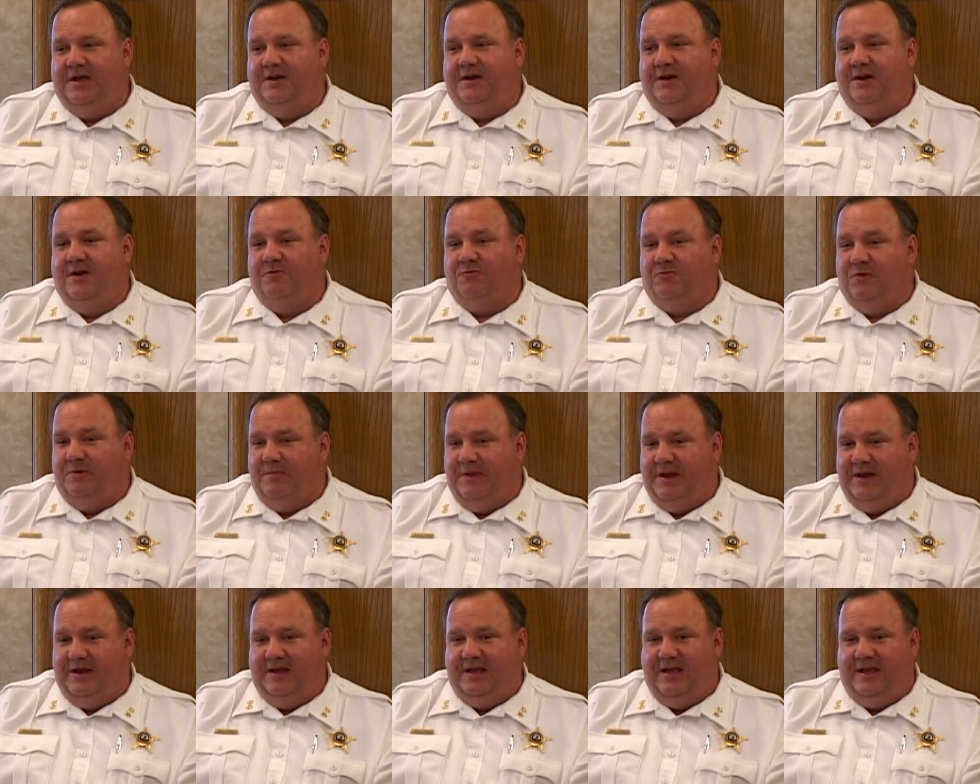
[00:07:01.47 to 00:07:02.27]
and
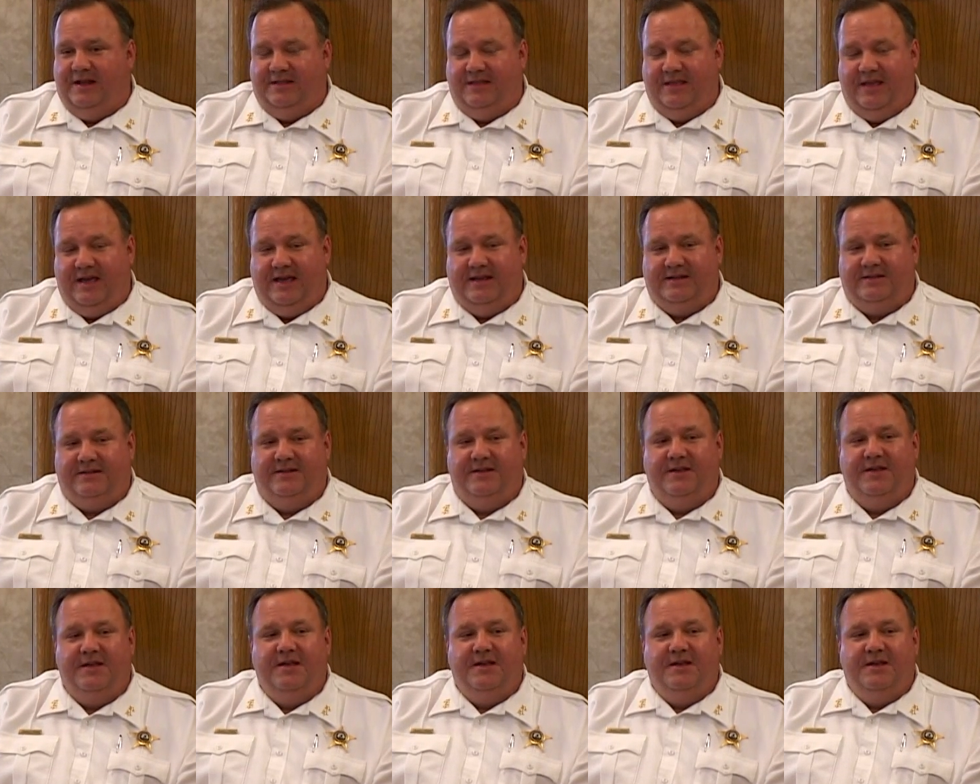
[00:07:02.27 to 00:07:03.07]
remediate that.
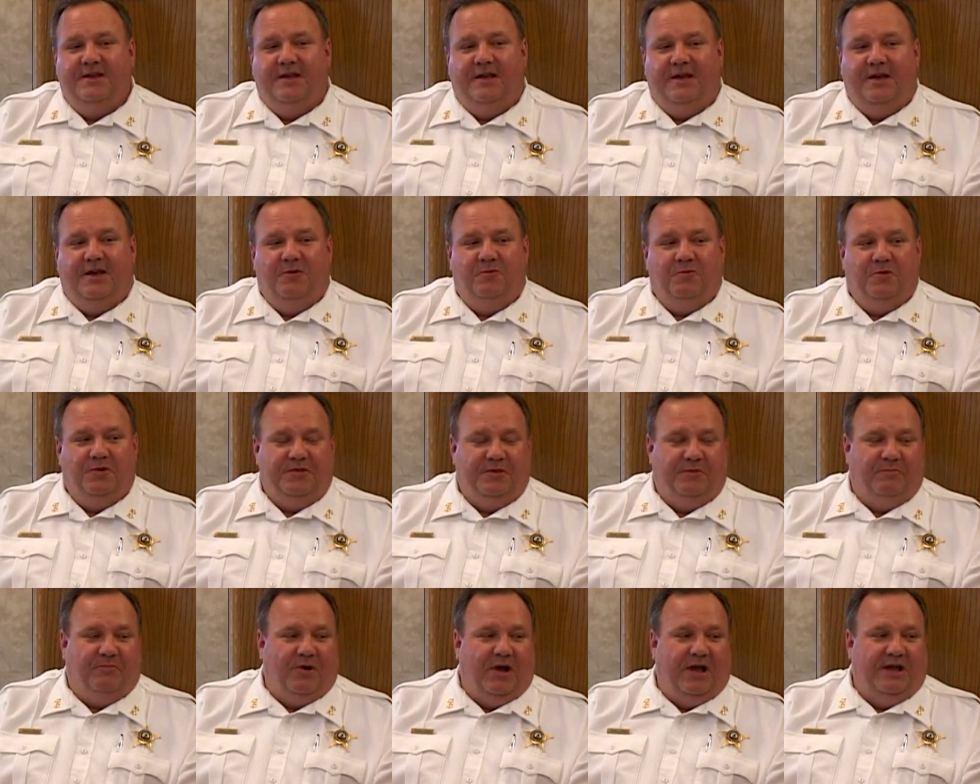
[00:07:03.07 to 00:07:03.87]
We're
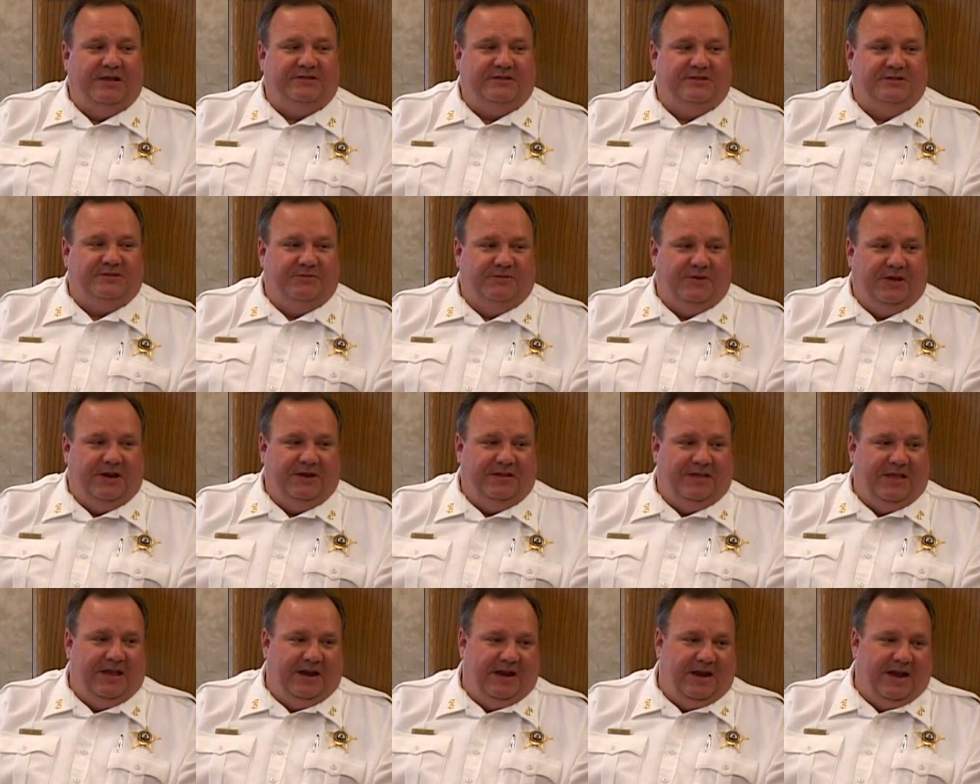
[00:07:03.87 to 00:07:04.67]
in the process of
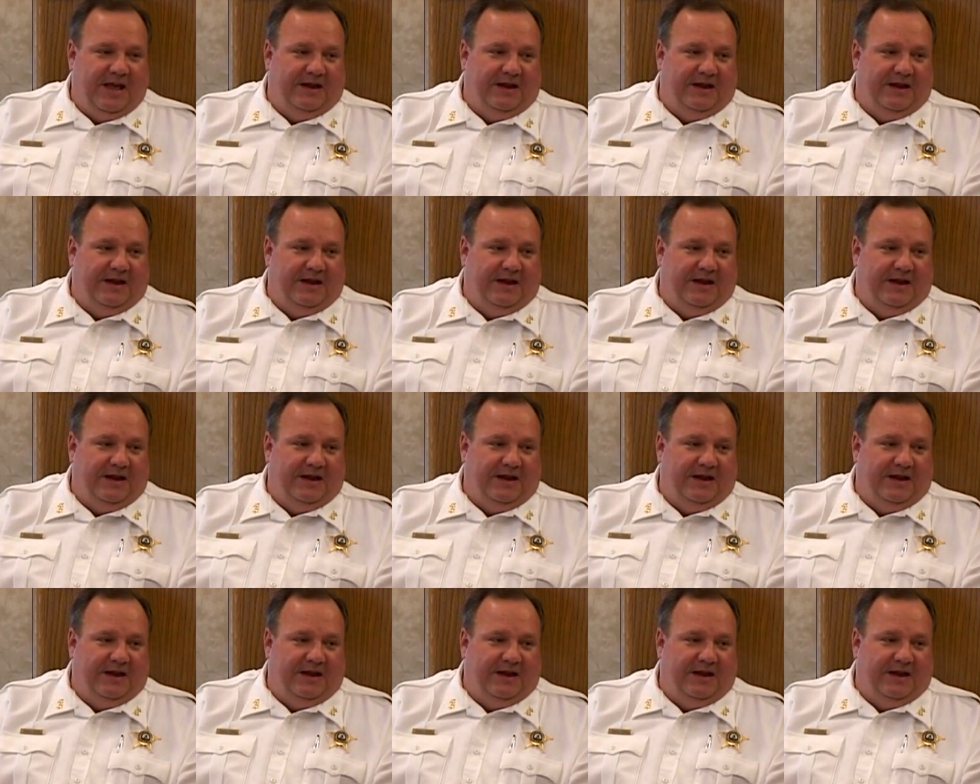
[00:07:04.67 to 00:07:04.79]
getting that